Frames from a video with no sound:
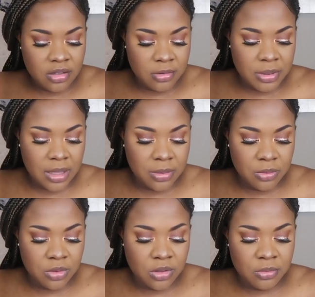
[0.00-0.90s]
Your
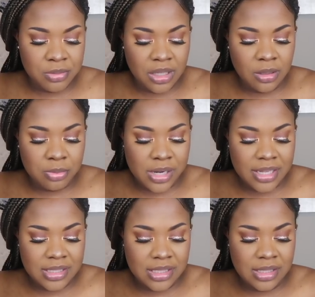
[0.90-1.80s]
baby will be
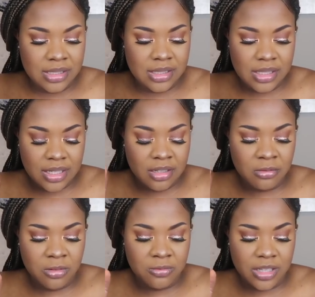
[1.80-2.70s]
practicing the
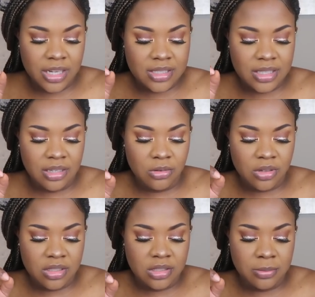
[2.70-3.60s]
sucking reflex in
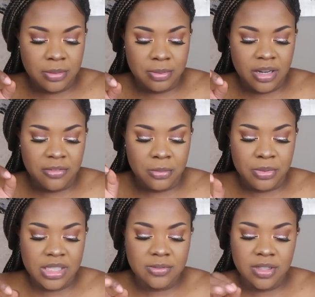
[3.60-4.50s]
order to prepare for
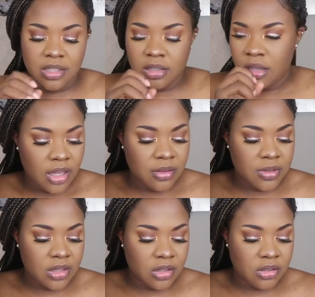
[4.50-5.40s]
breastfeeding.
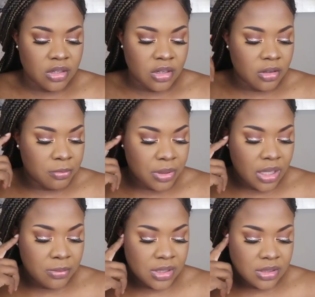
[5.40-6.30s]
Even though your
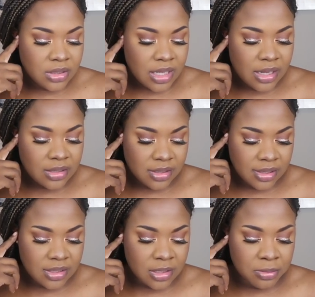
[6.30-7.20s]
baby's
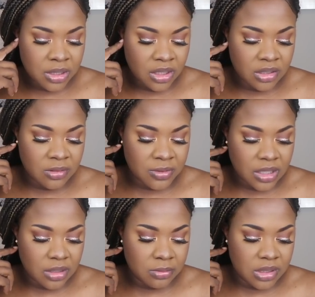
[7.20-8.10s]
skeleton is completely
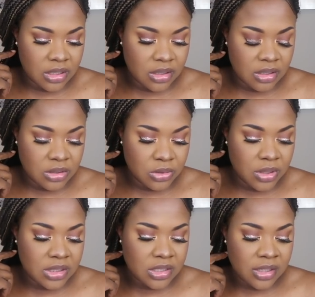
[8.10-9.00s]
developed, the
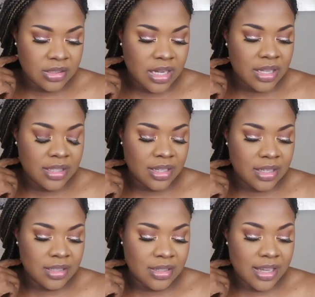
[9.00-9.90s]
joints are not
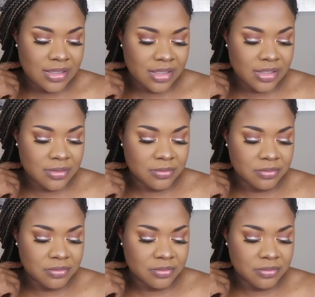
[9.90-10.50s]
yet connected.